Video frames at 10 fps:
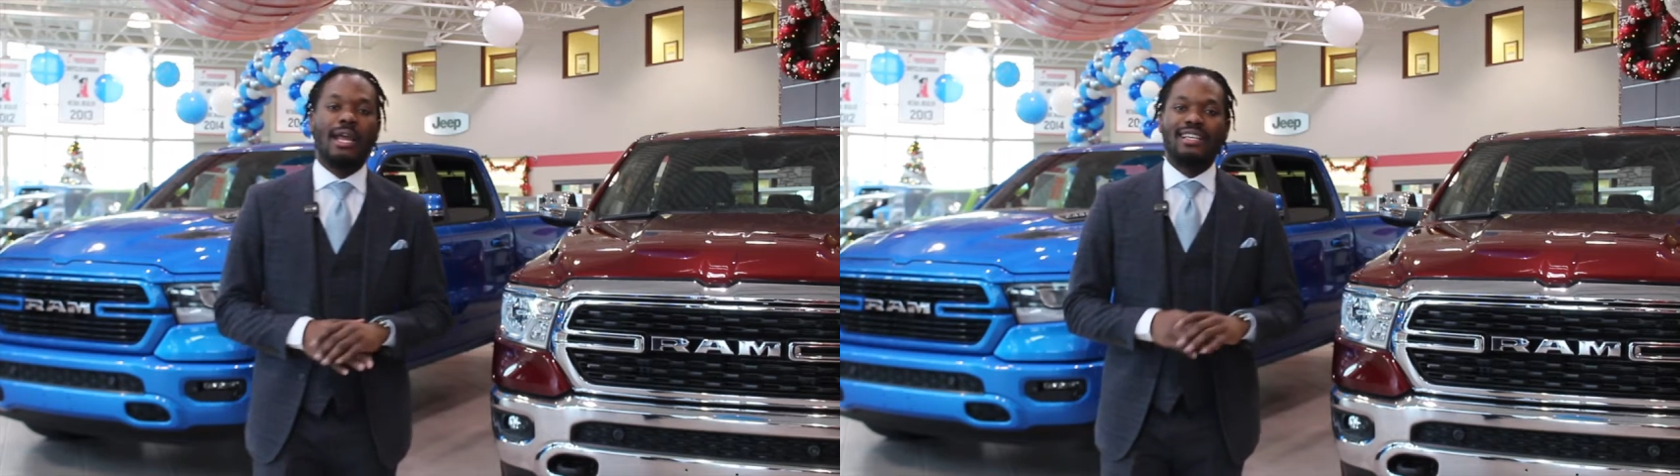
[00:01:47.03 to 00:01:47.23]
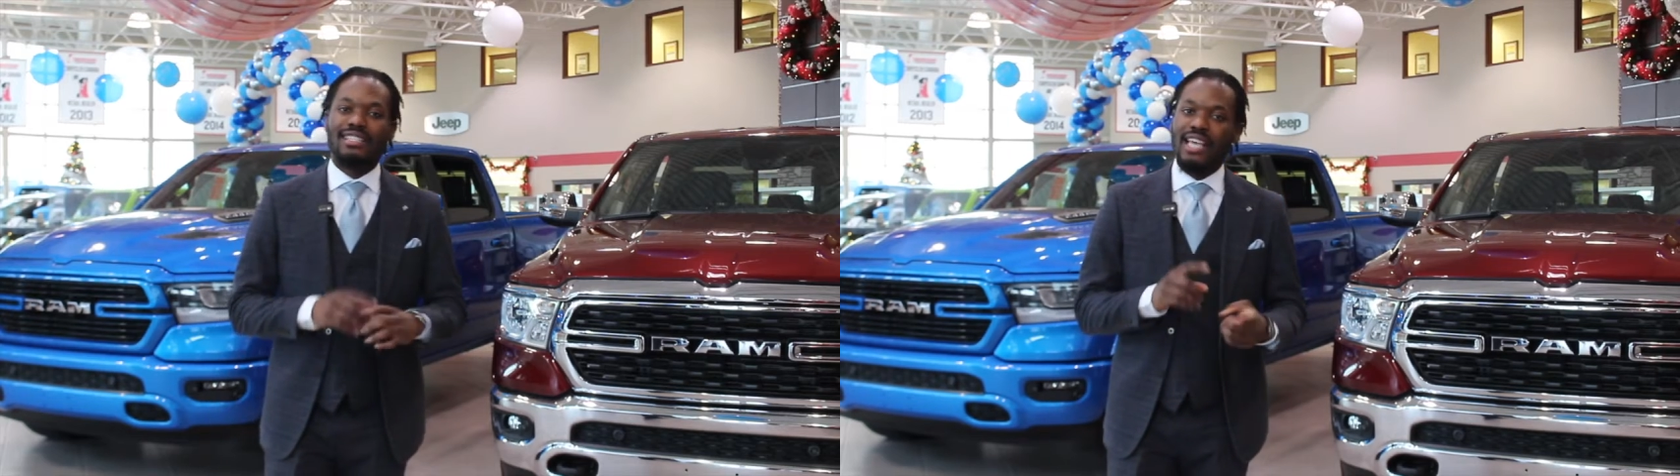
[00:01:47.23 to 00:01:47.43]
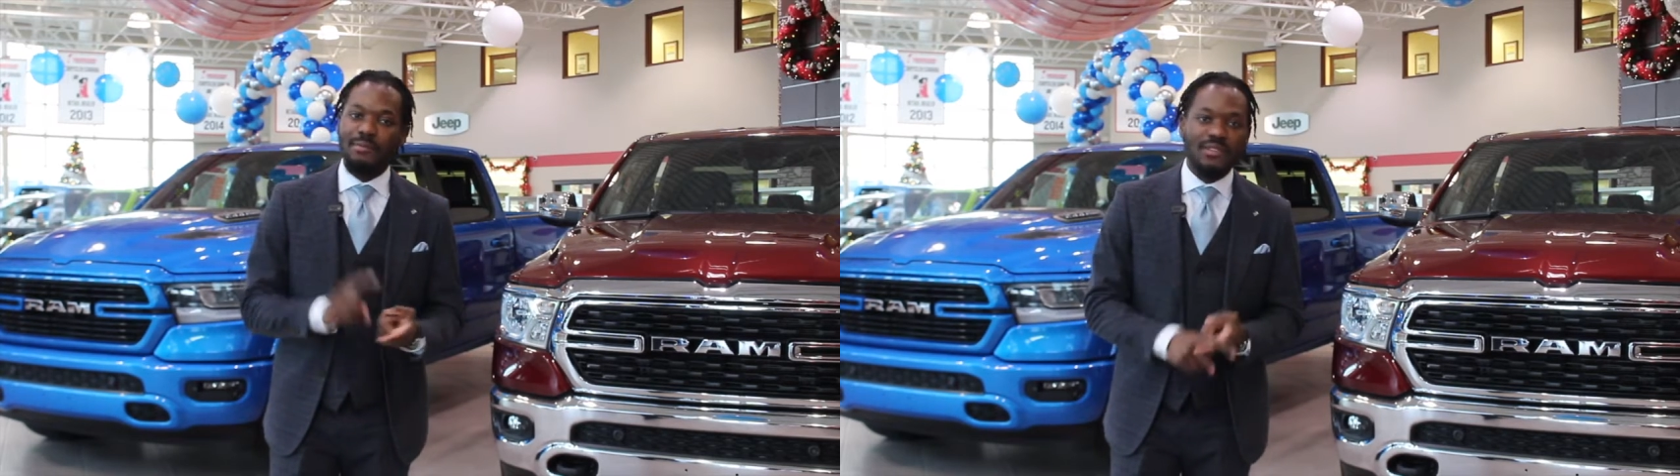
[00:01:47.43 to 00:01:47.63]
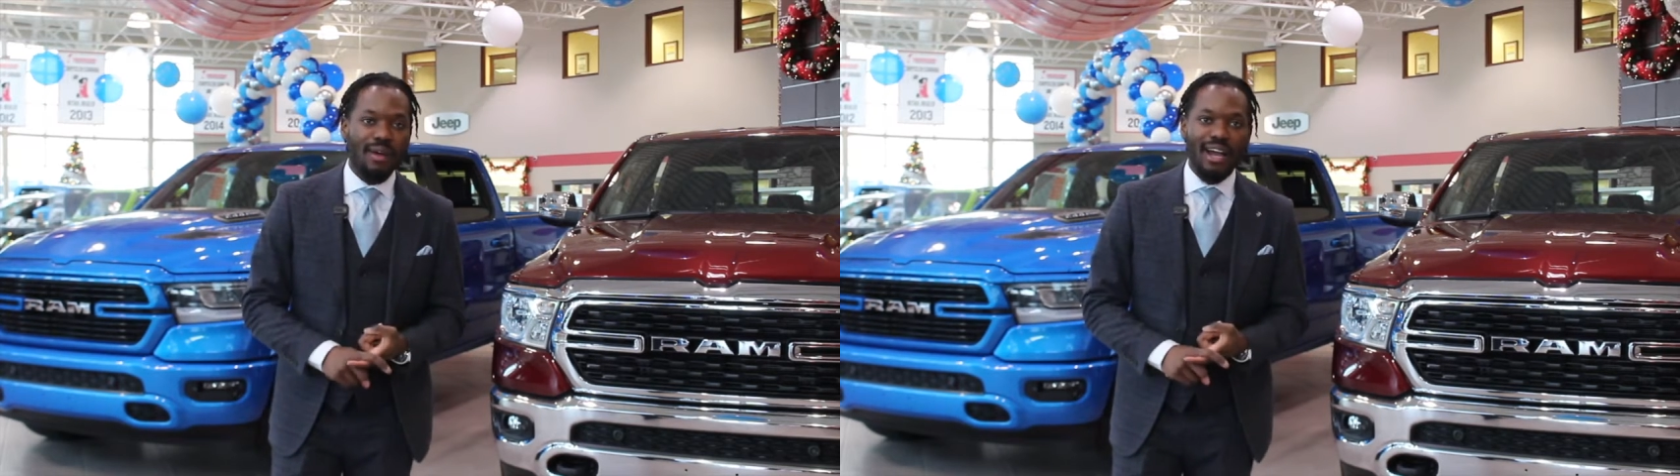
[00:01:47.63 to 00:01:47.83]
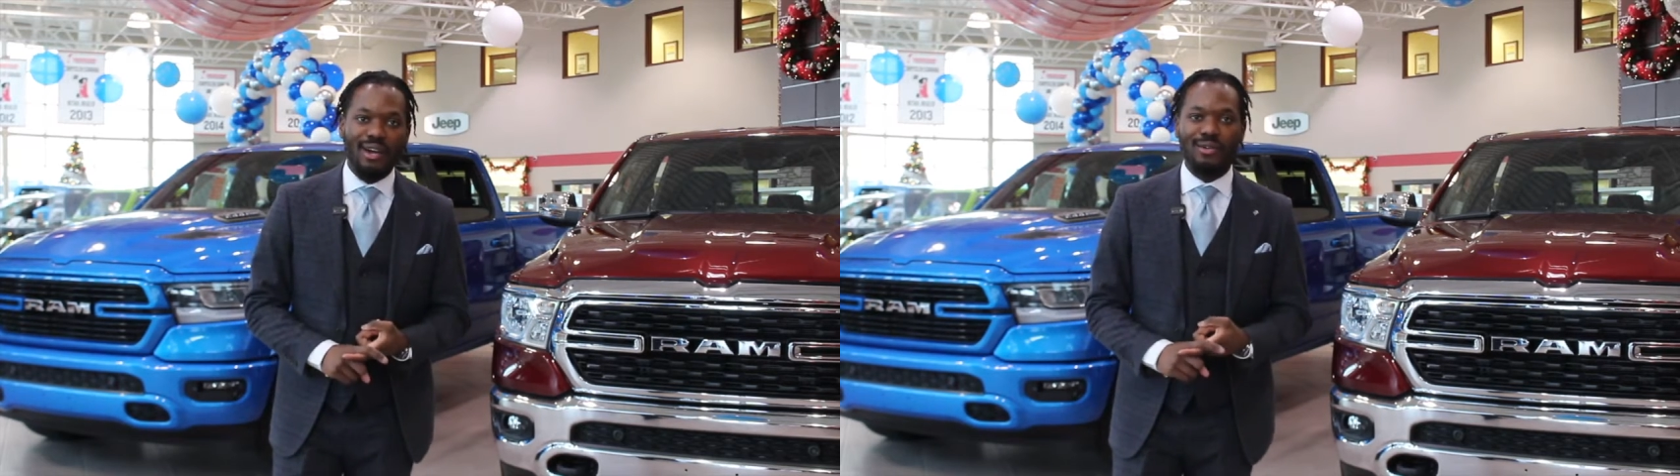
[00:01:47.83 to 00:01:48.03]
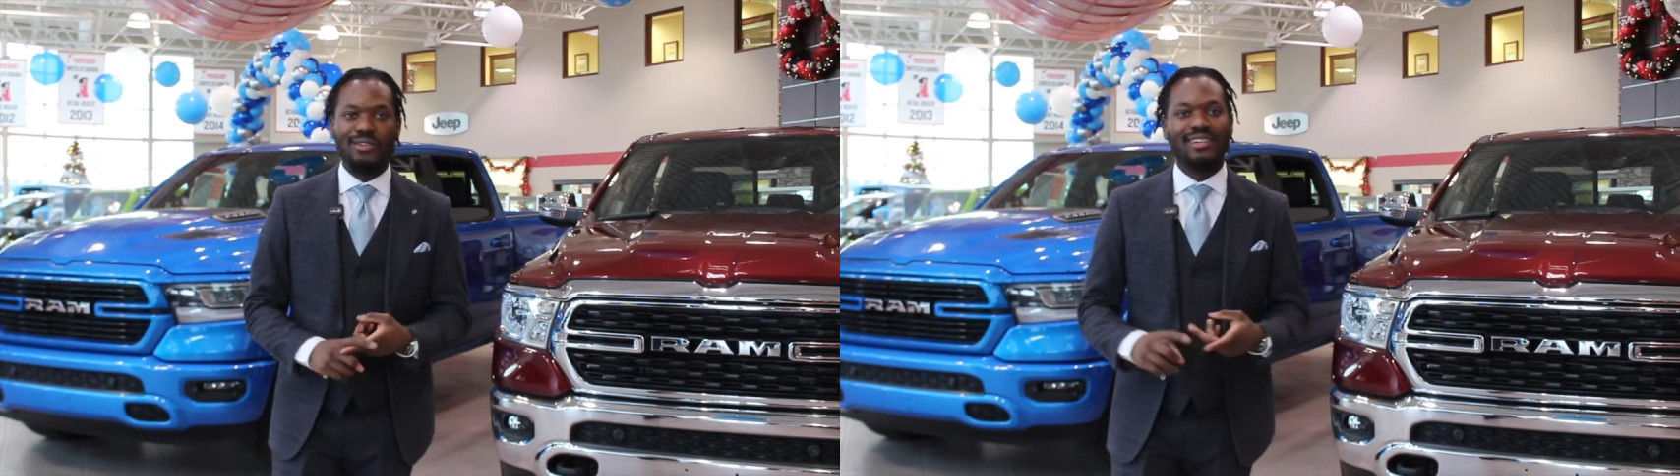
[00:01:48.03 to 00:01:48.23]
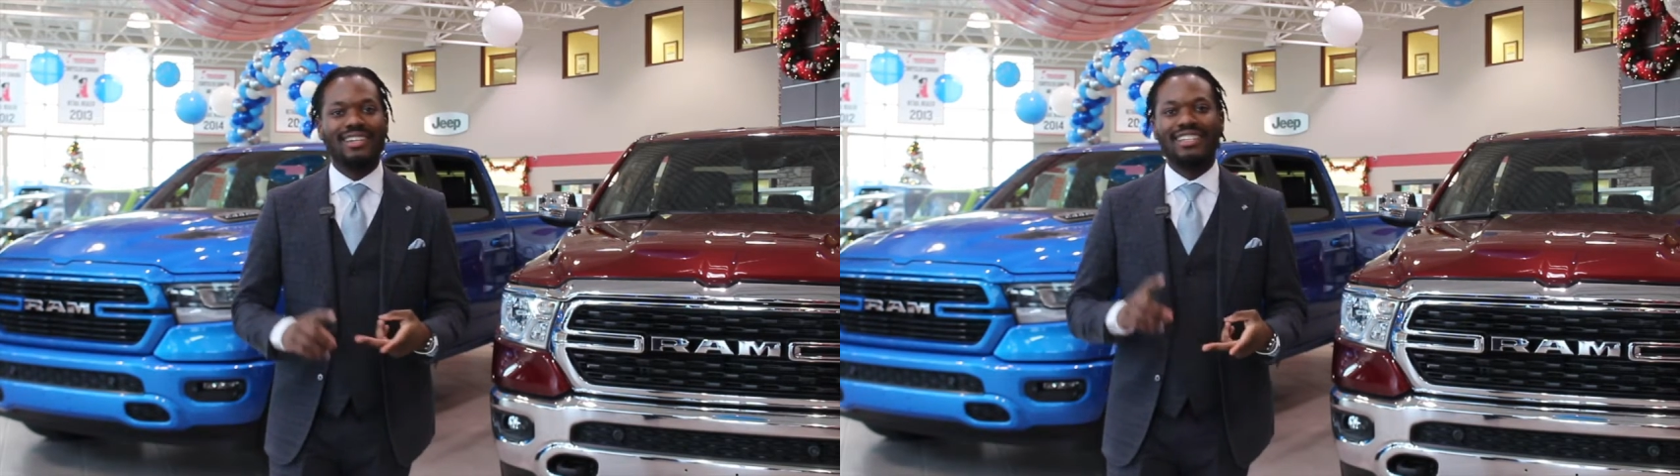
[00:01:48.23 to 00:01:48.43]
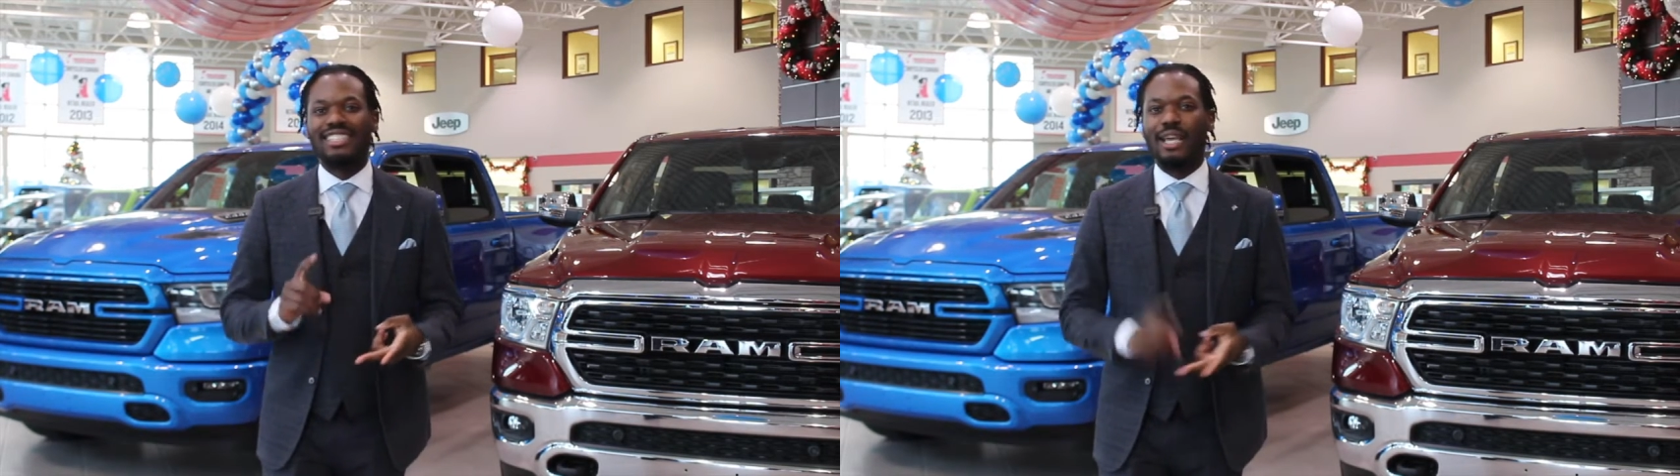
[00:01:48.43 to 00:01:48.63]
Same smile,
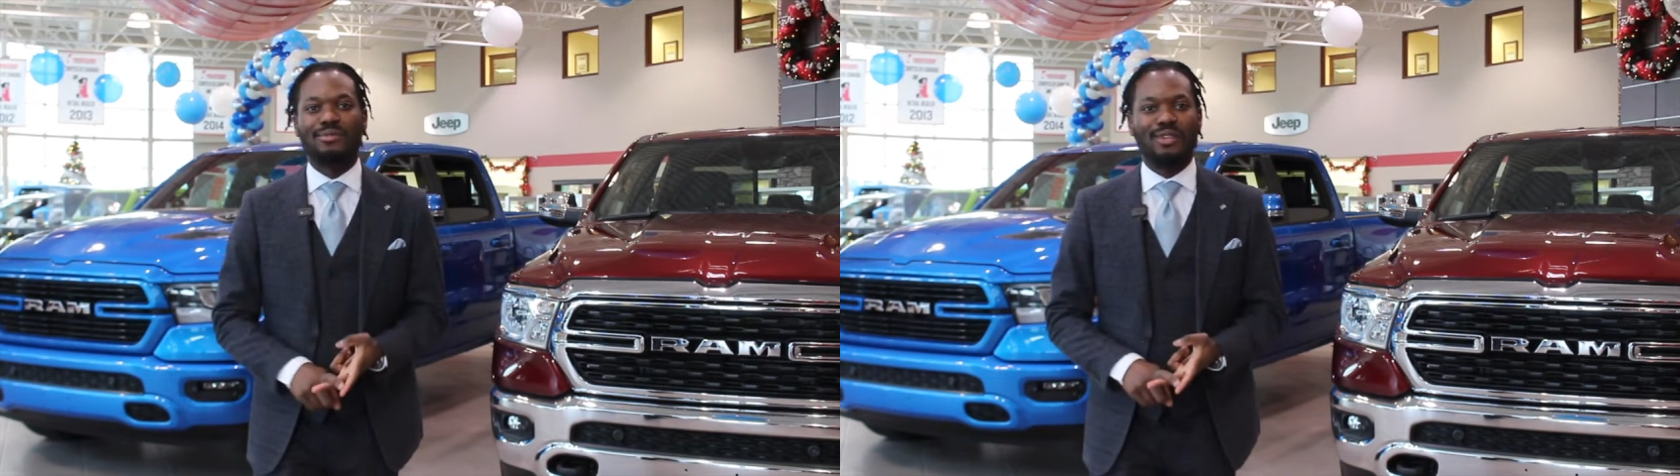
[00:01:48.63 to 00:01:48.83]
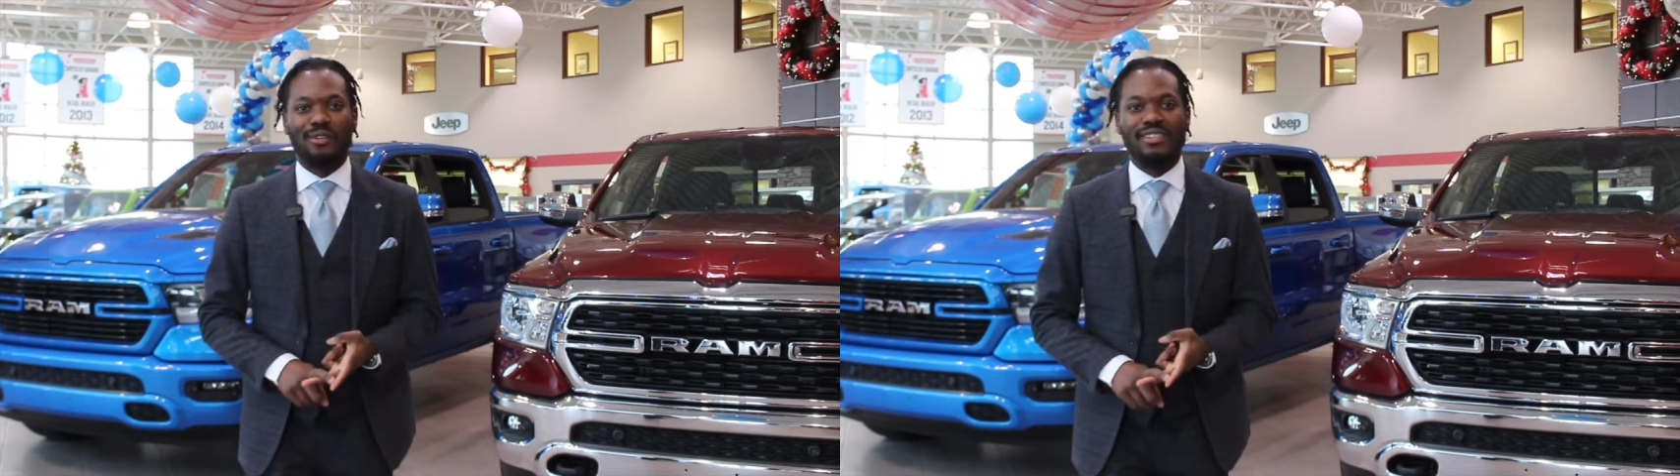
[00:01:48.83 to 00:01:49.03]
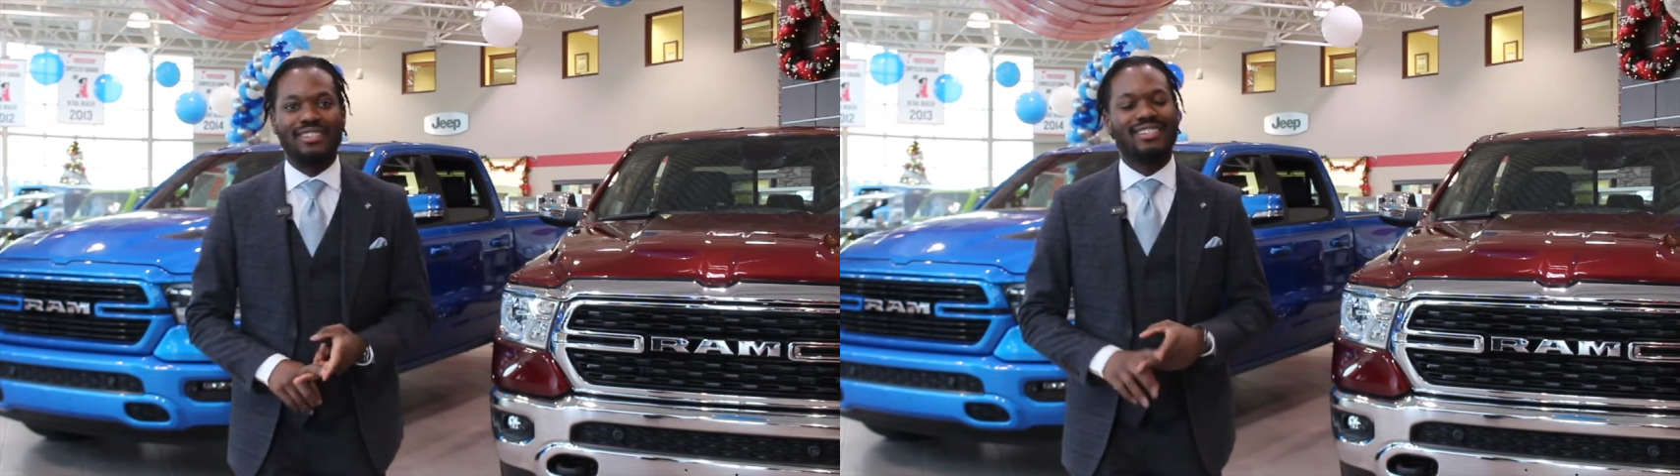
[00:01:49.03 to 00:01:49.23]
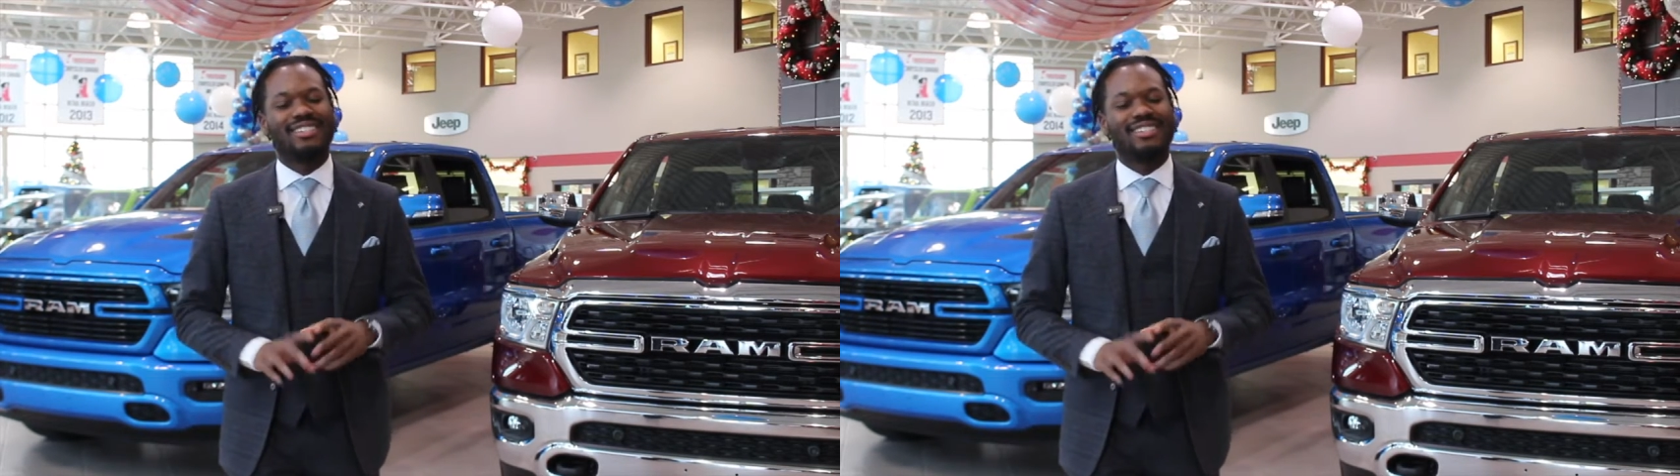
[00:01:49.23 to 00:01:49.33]
same service,